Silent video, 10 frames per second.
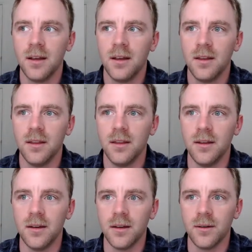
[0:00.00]

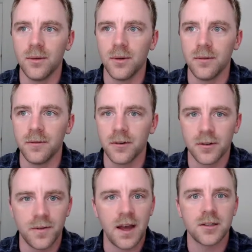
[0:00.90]
the reverse
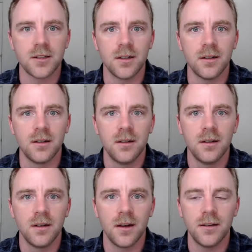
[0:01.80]
fashion.
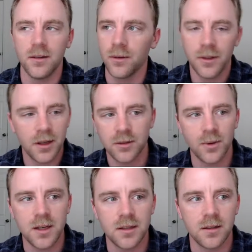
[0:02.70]
I don't think it's
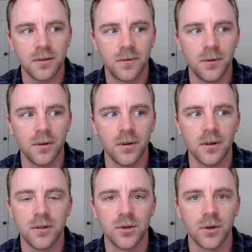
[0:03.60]
racist for
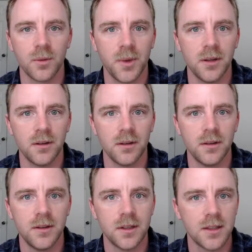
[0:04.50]
Jordan Peele
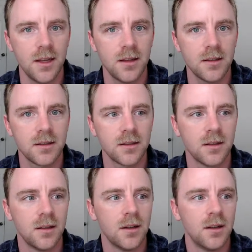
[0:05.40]
to say this,
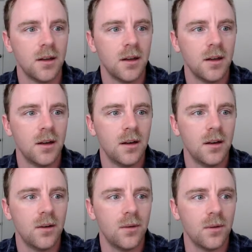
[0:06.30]

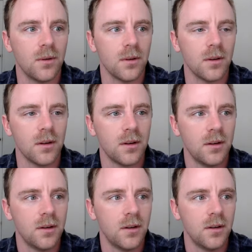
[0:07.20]
or
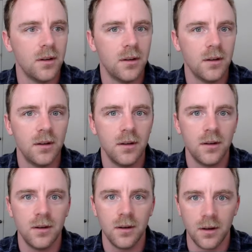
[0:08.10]

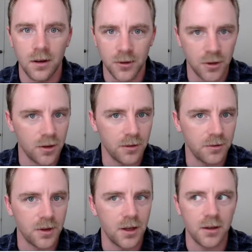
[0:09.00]

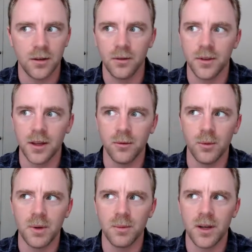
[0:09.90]
alternatively, I don't think it would
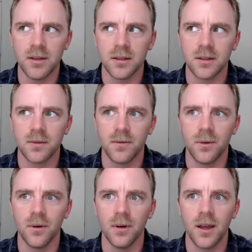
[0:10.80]
be racist
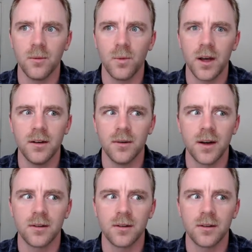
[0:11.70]
for a white director